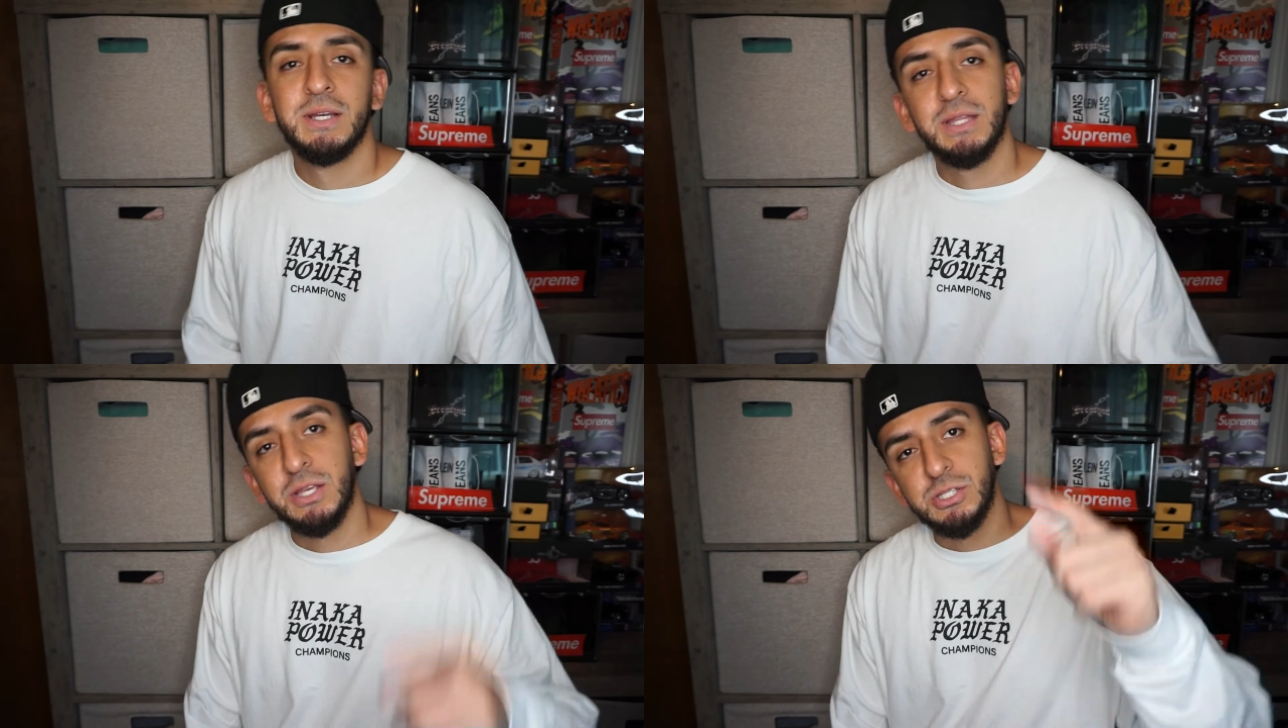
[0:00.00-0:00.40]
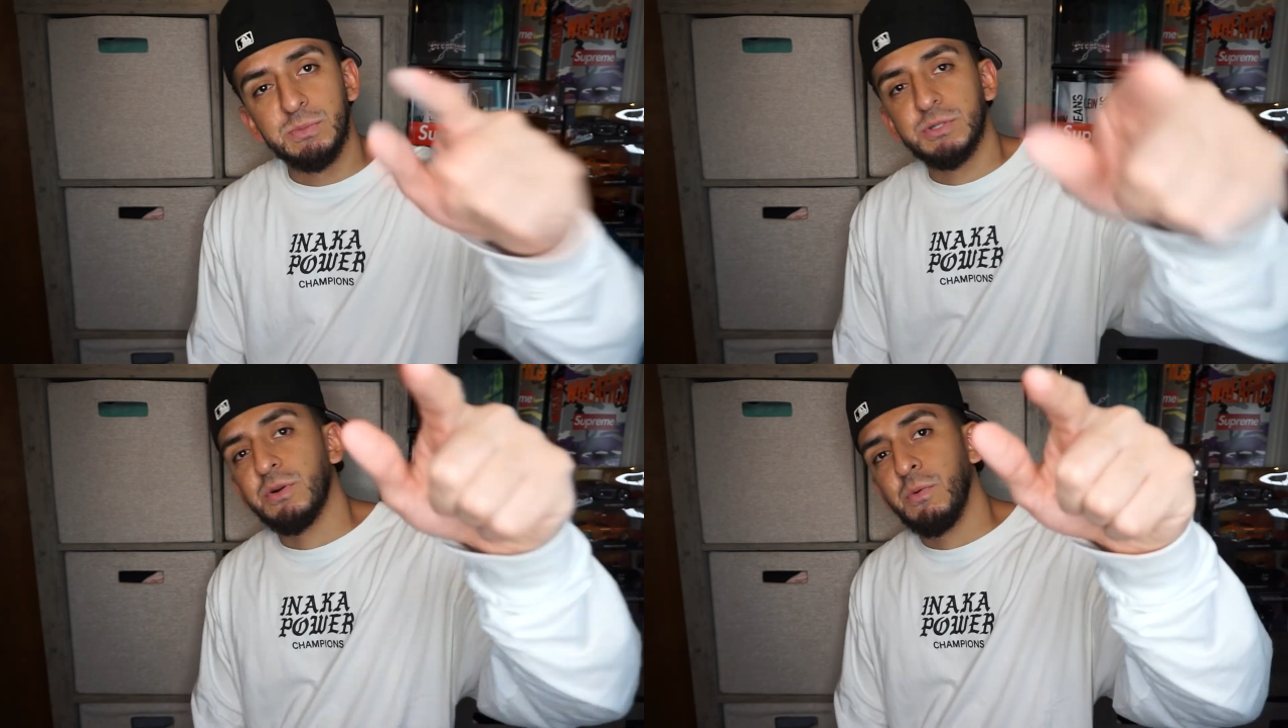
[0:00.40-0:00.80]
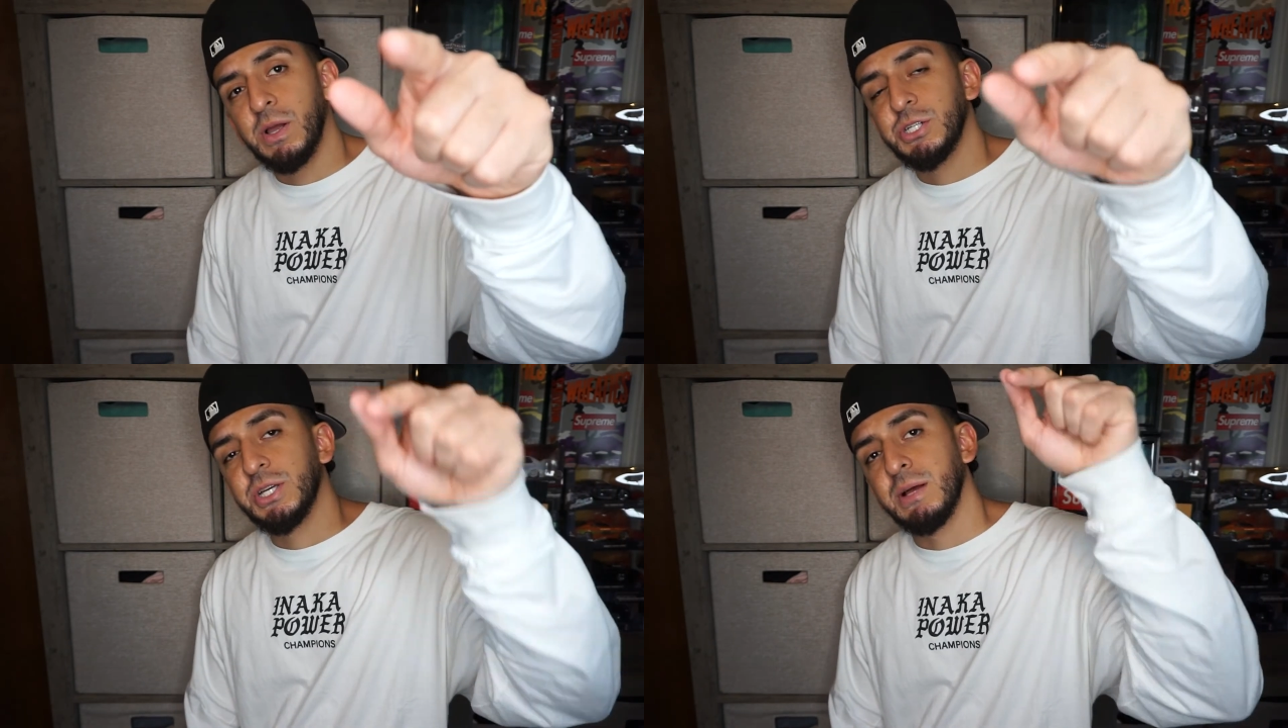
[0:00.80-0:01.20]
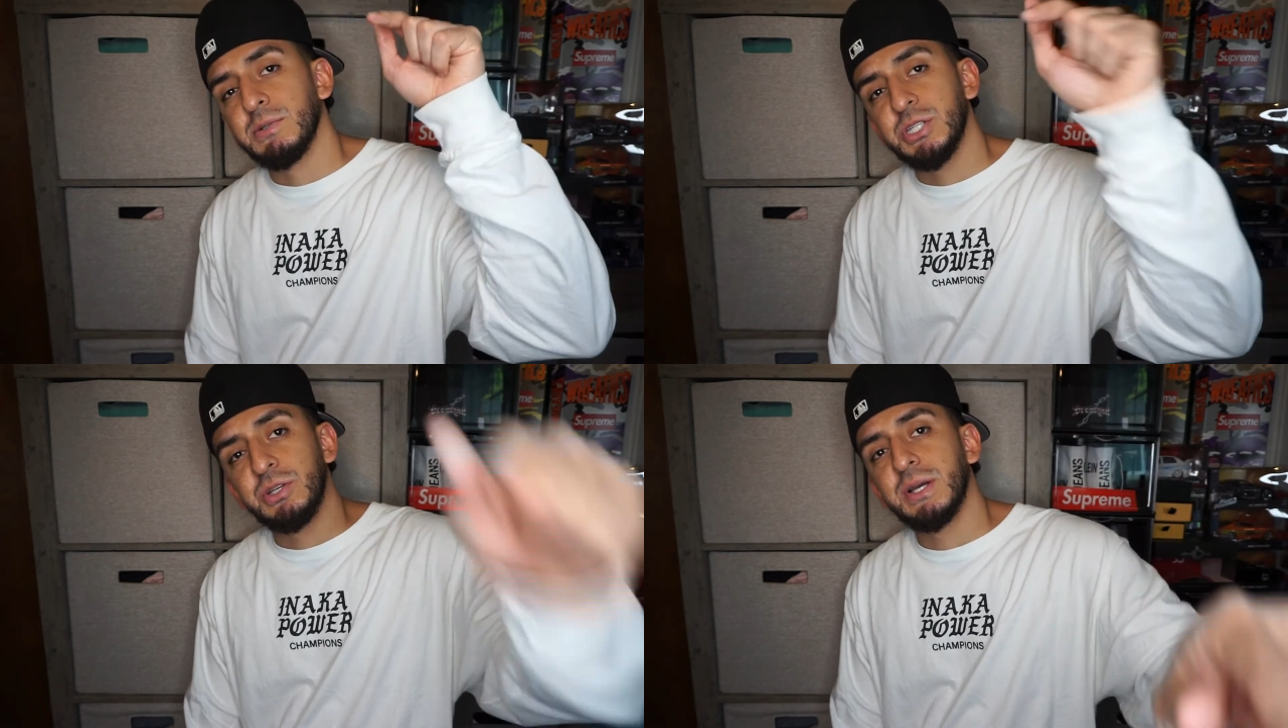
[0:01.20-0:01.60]
Thank you so much for watching. I
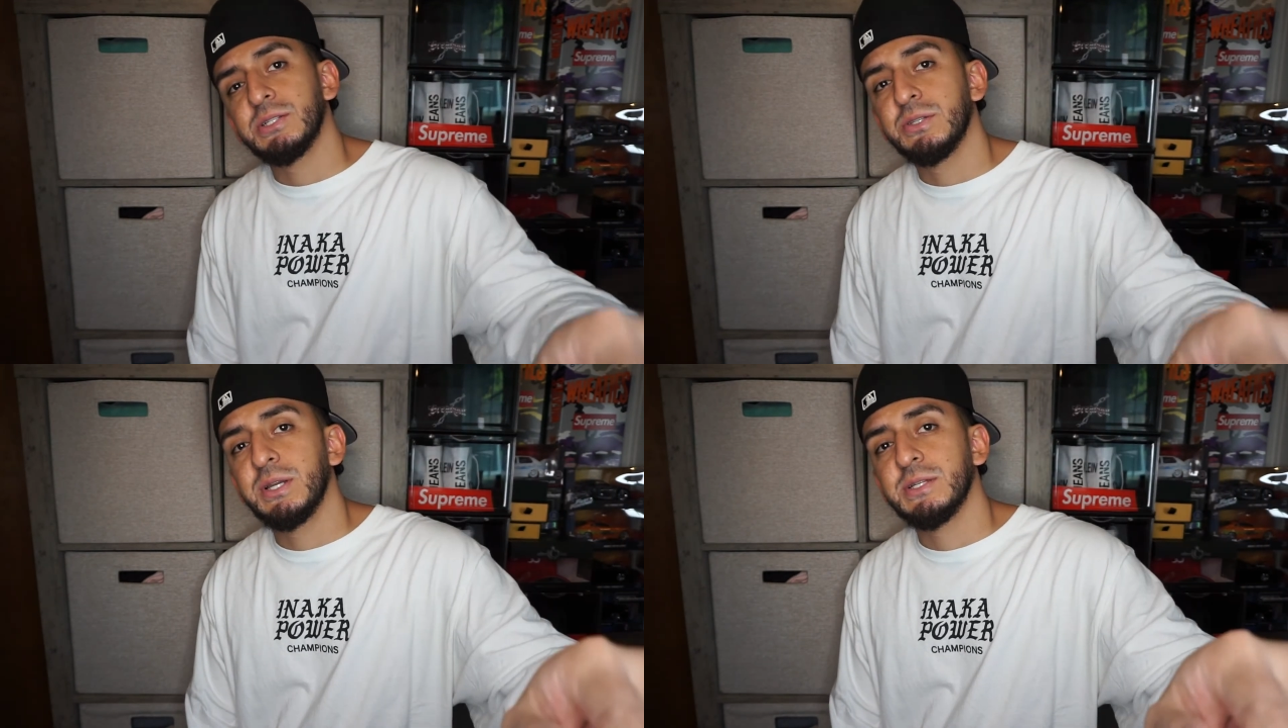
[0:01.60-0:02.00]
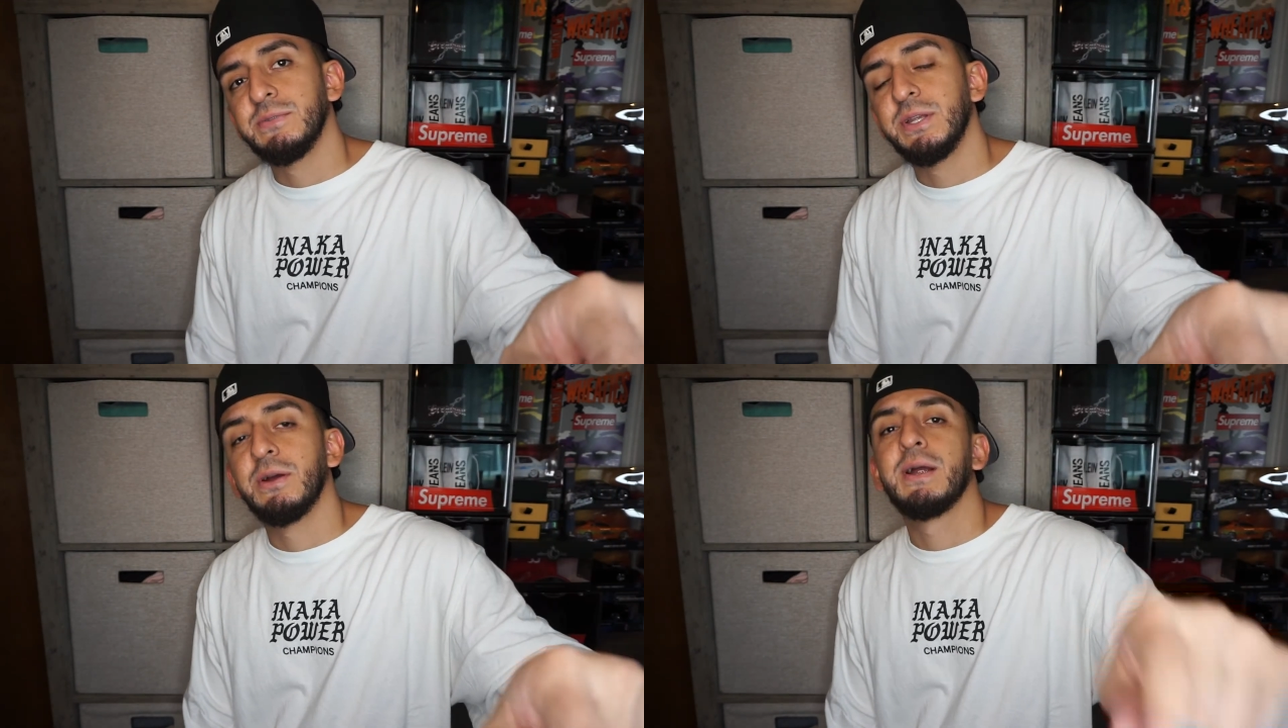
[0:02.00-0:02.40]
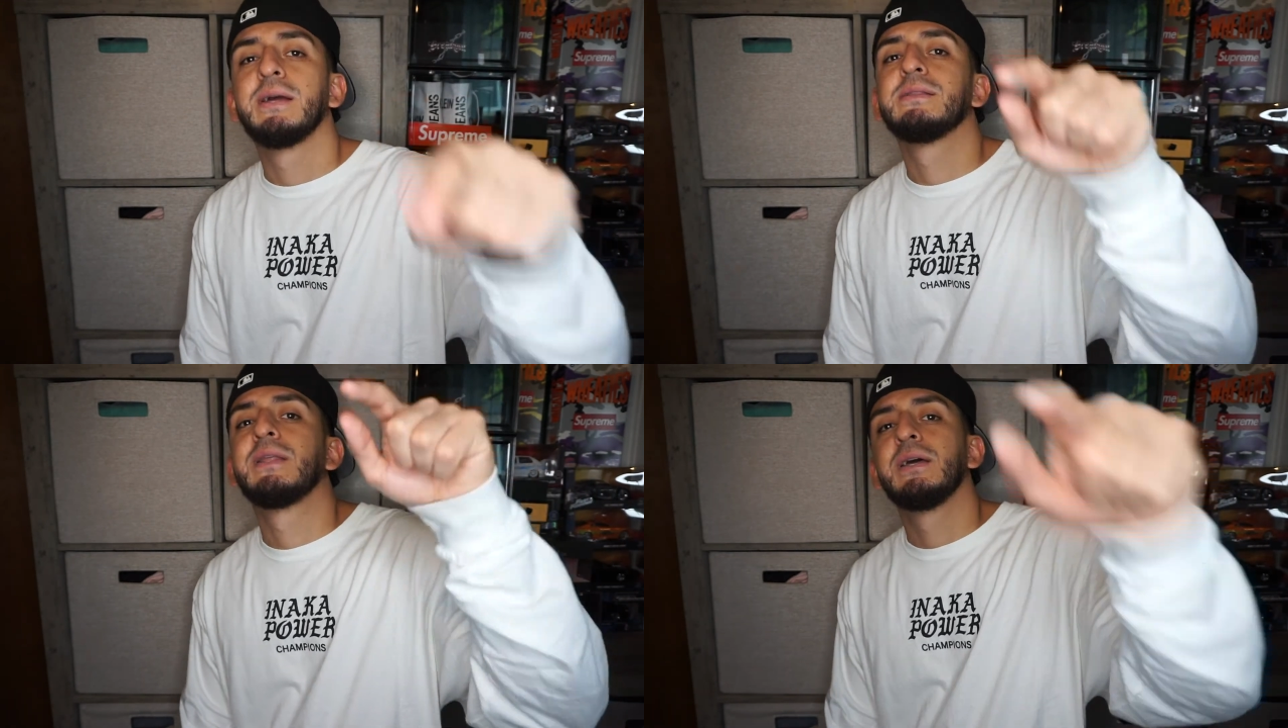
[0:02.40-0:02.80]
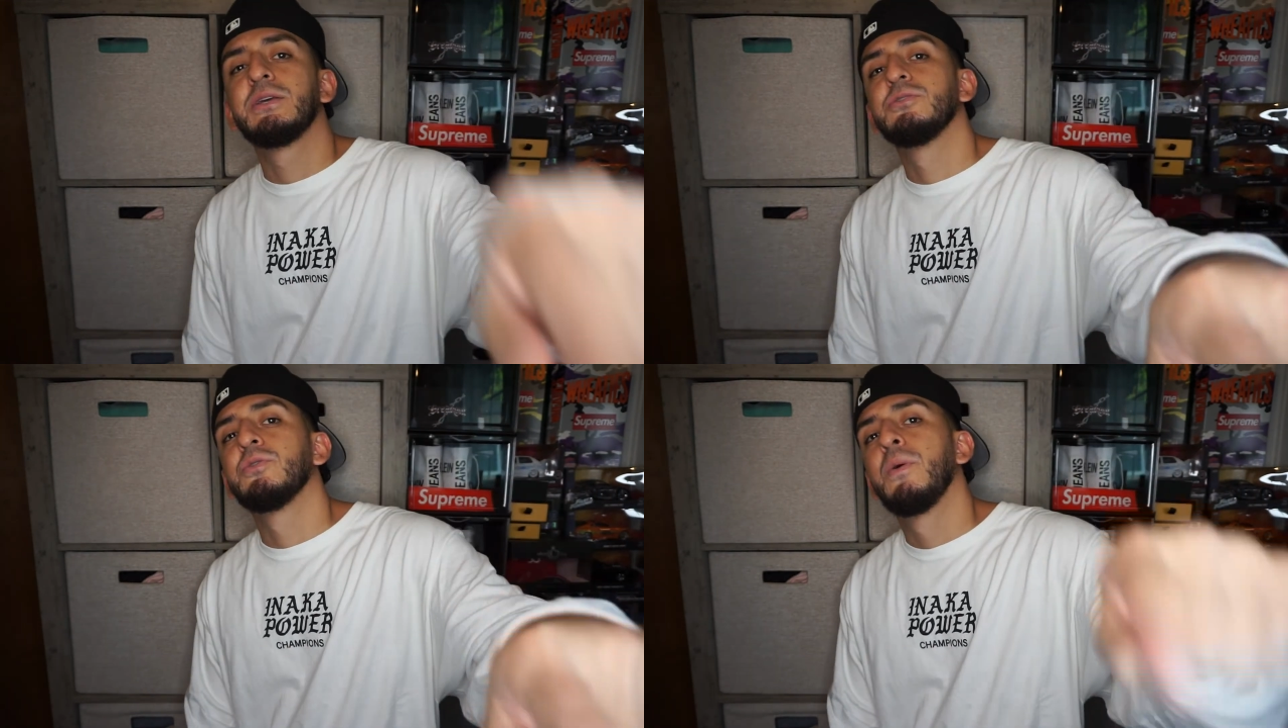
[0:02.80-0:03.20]
will see you guys in the next video. All right.
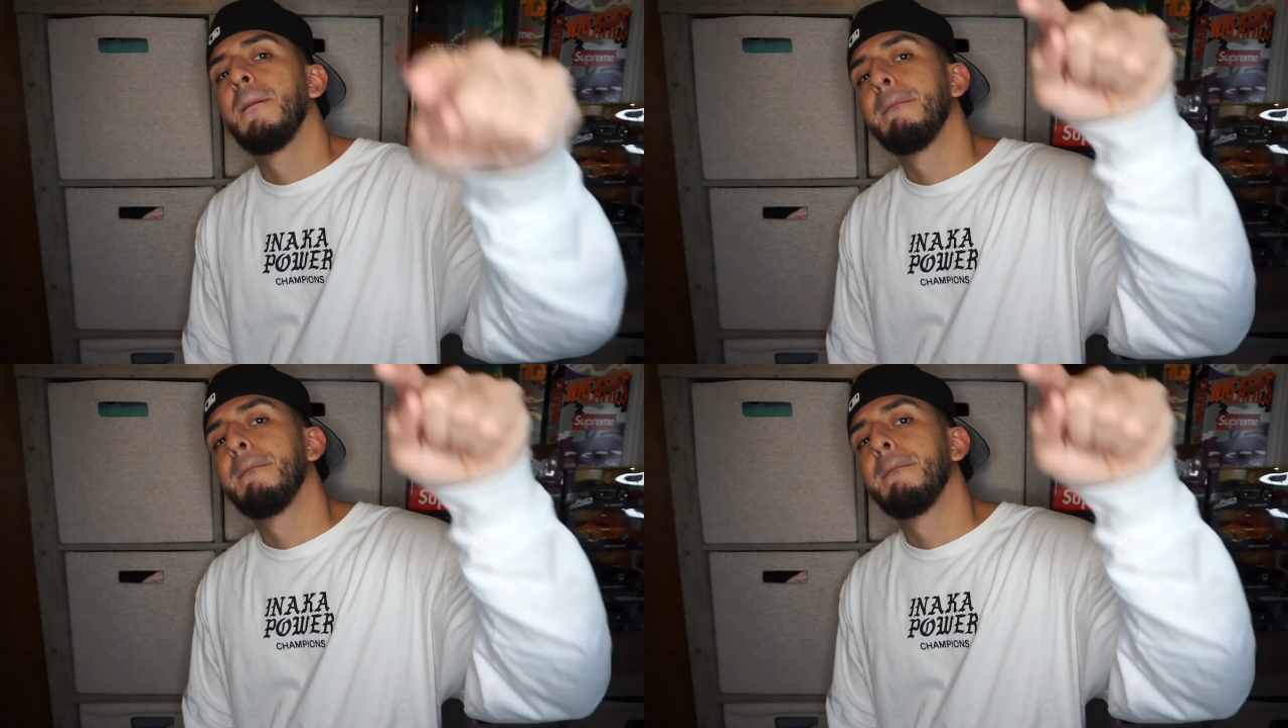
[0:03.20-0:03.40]
Thank you.